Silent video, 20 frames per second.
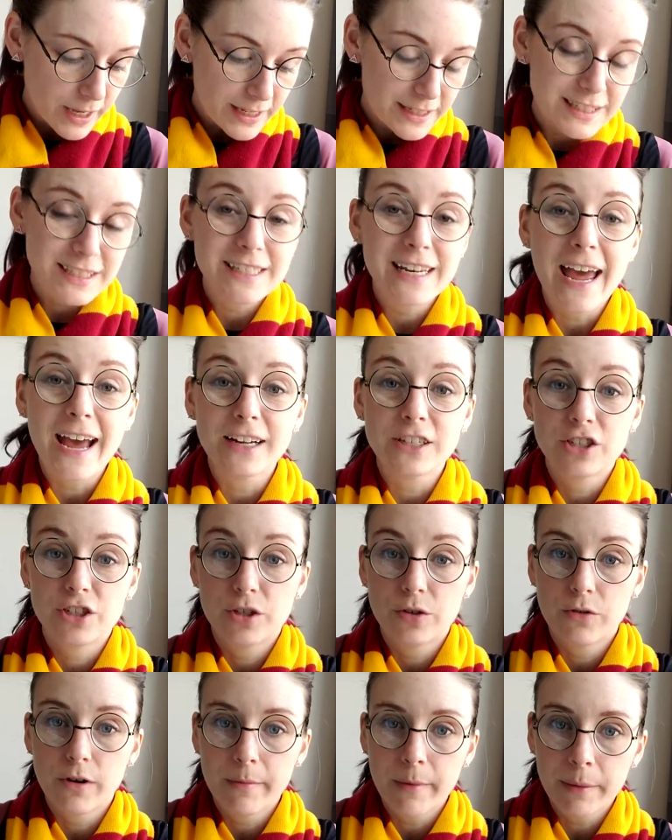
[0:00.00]
snatched
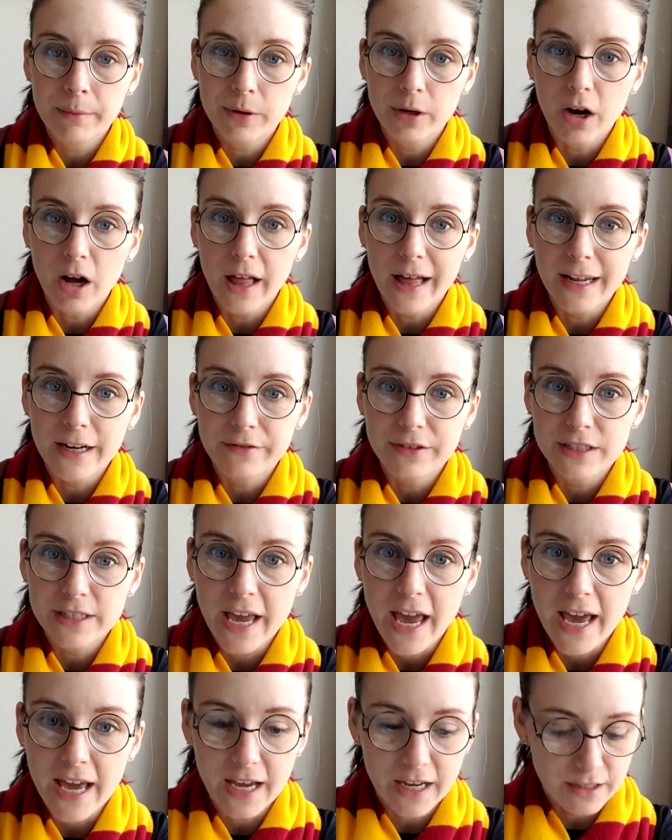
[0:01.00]
the Remember-All out of his
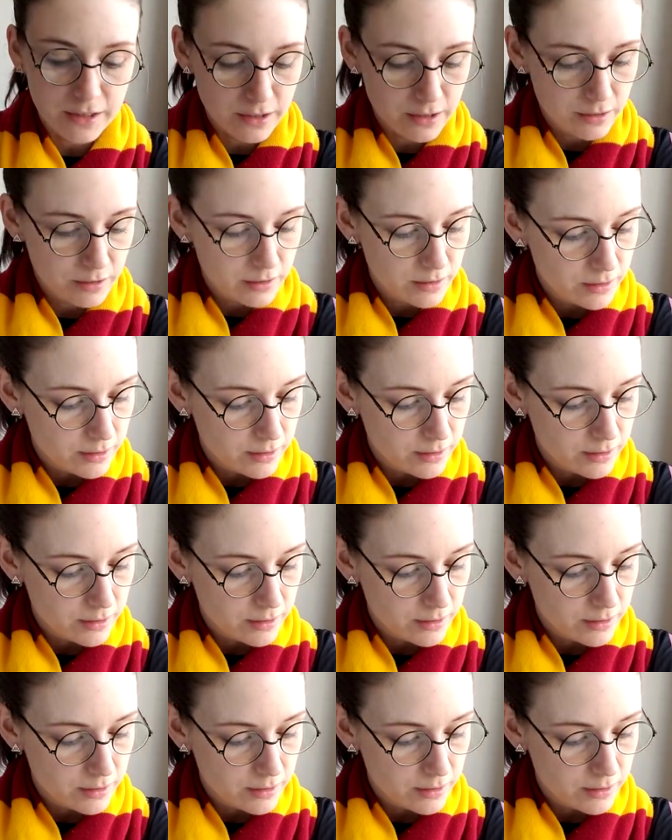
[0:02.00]
hand.